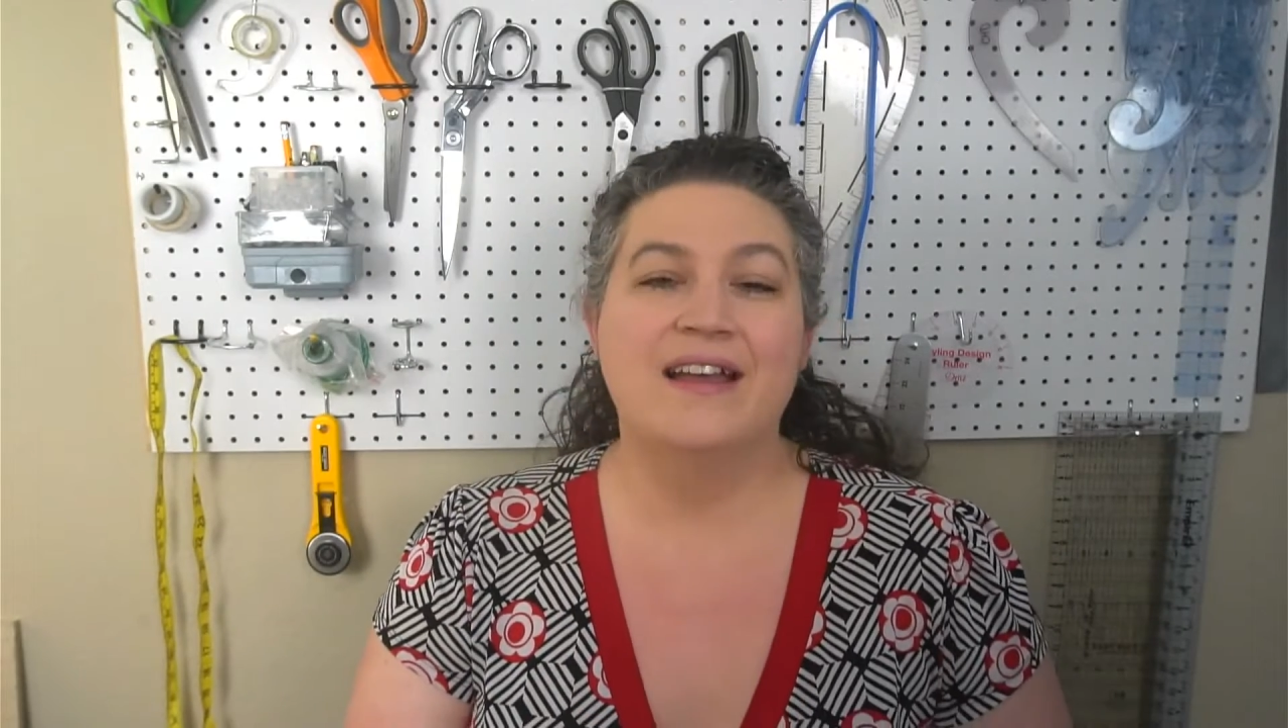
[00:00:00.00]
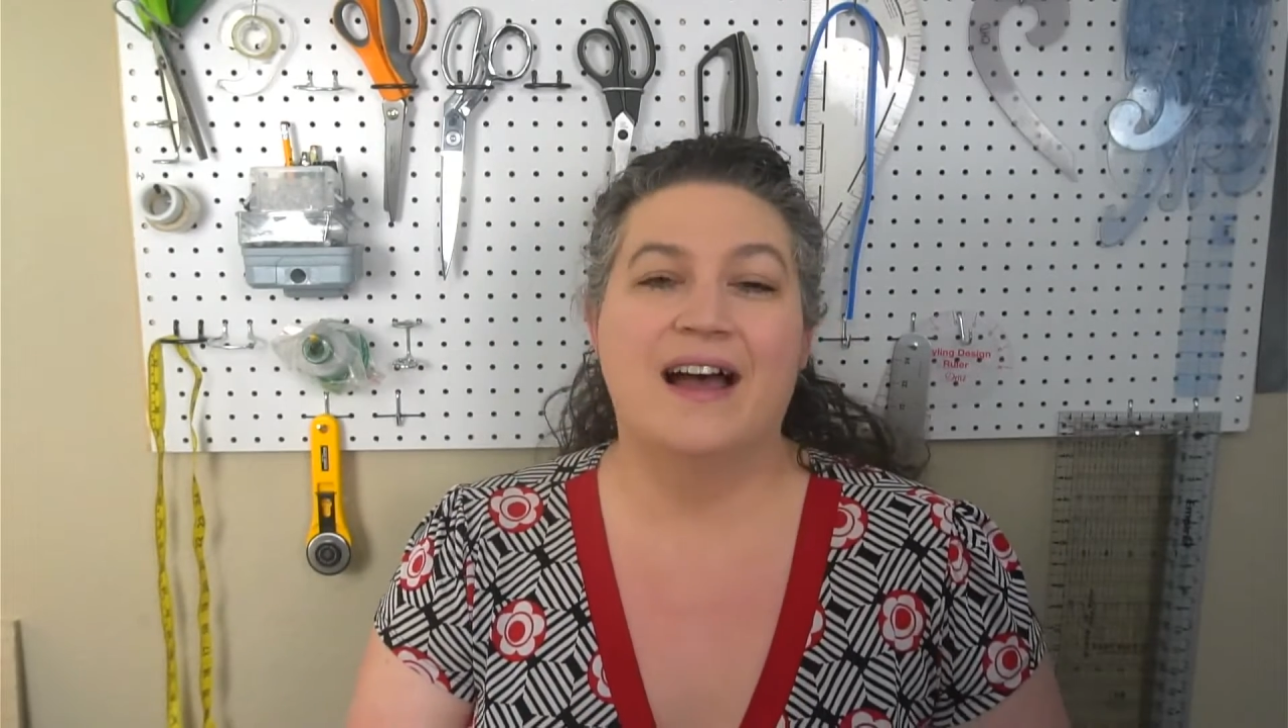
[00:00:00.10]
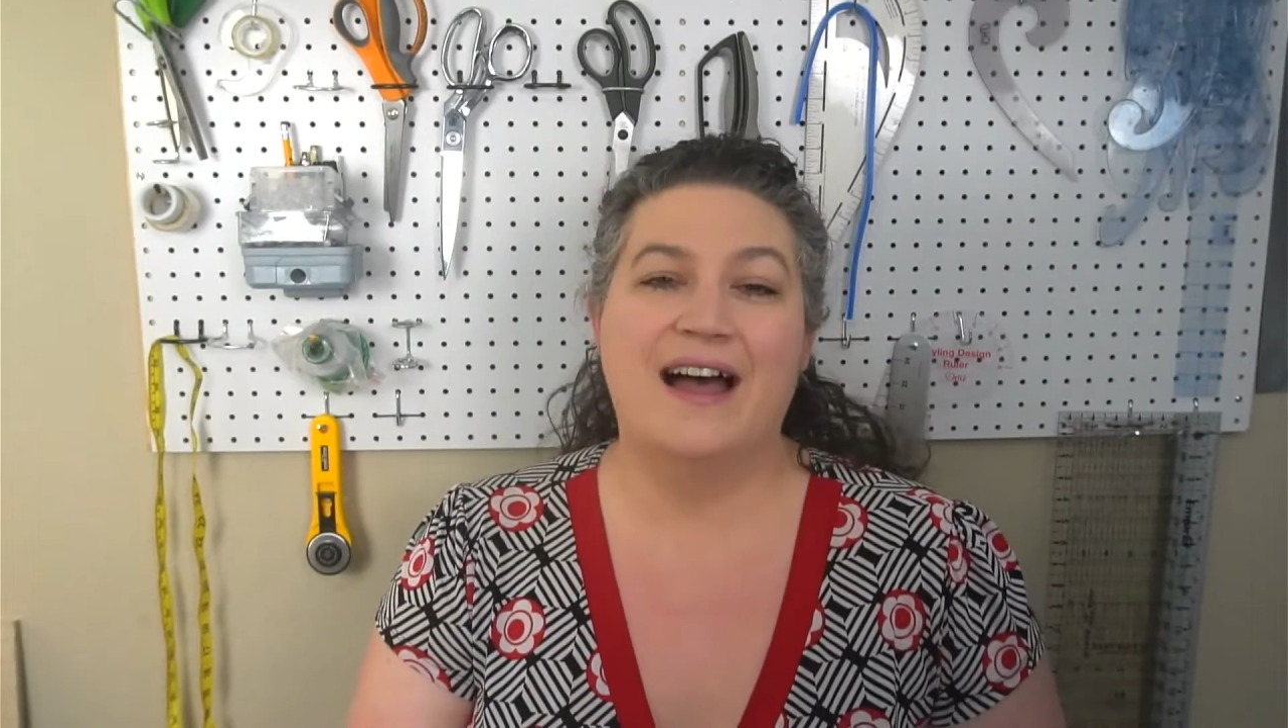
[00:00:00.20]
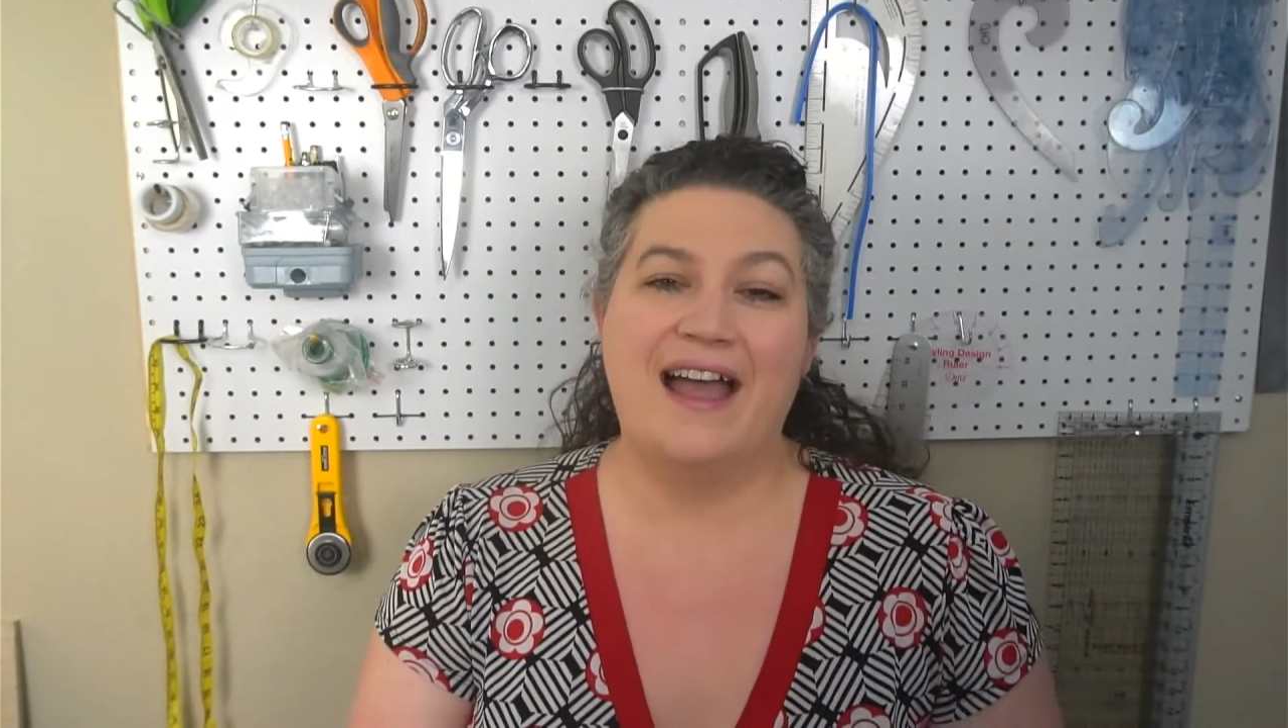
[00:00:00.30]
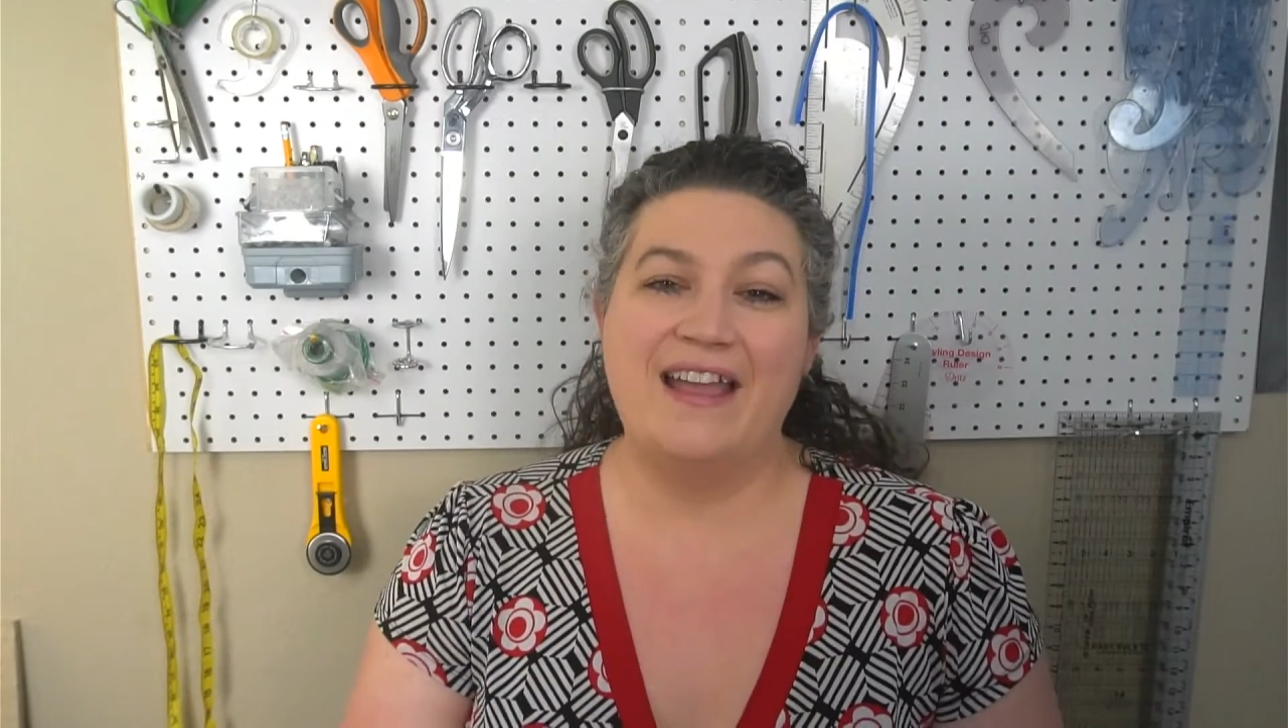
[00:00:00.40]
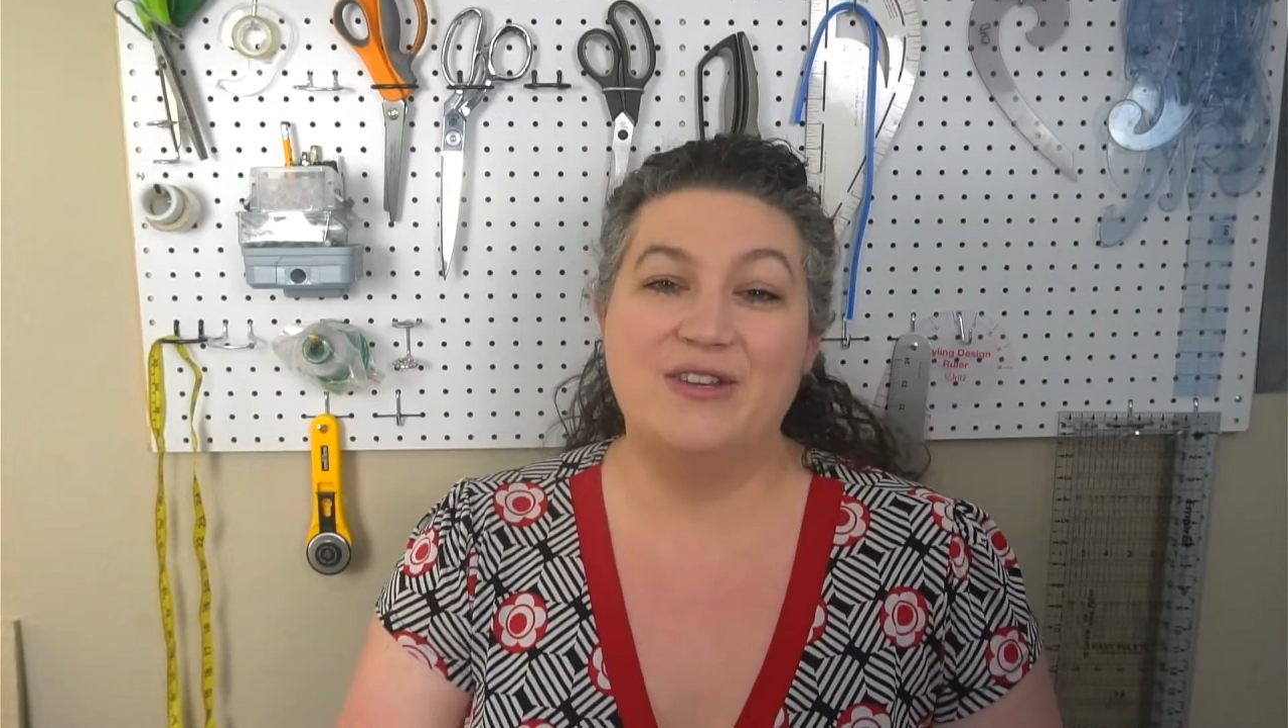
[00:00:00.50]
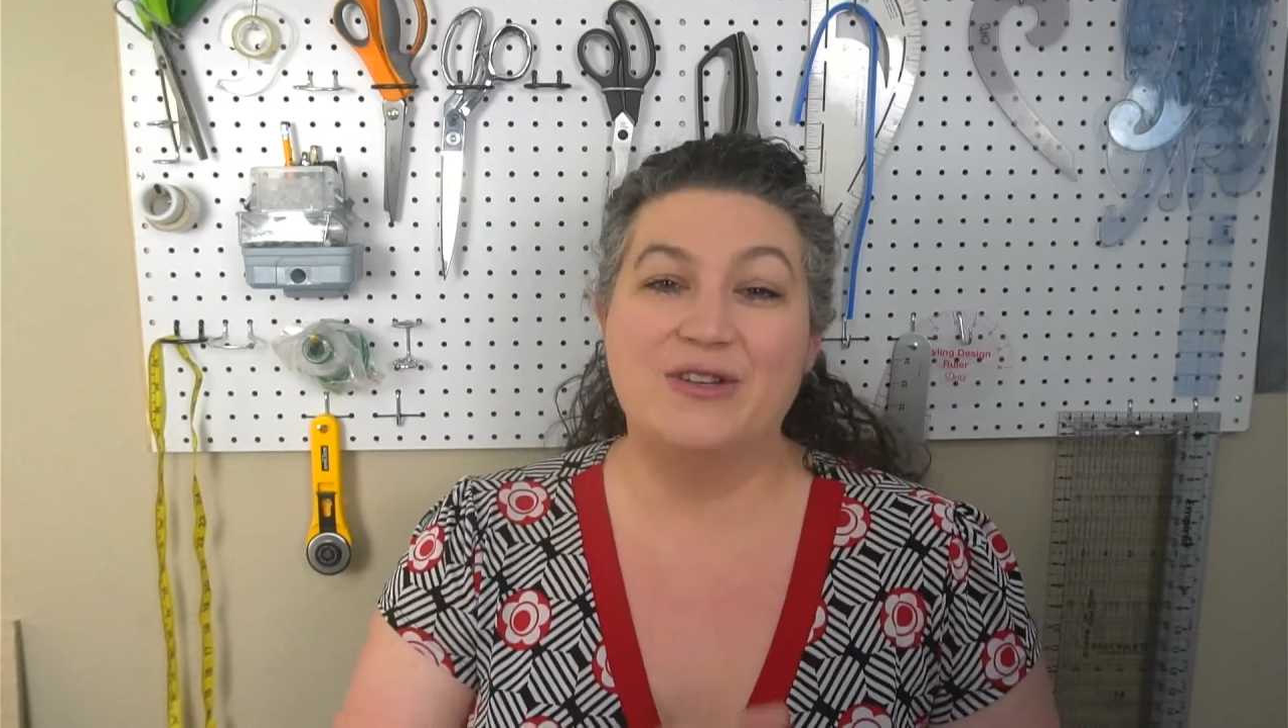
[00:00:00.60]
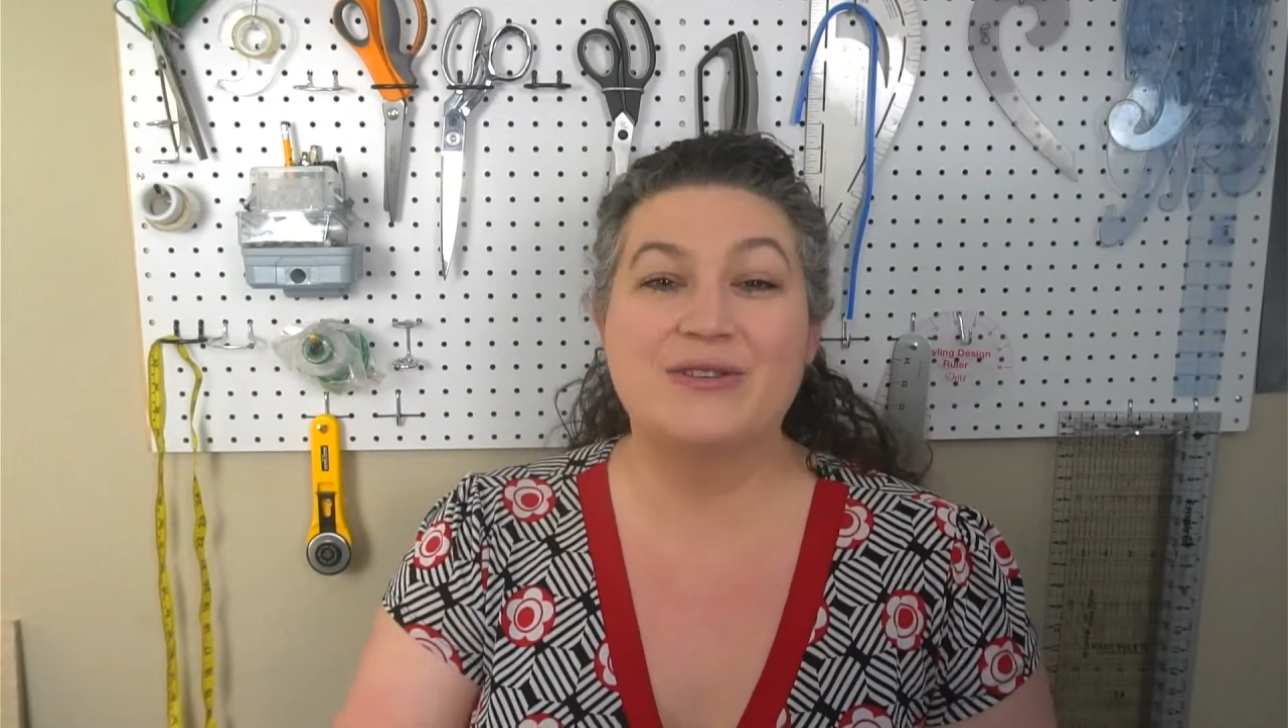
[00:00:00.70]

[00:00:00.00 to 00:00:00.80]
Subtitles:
and you're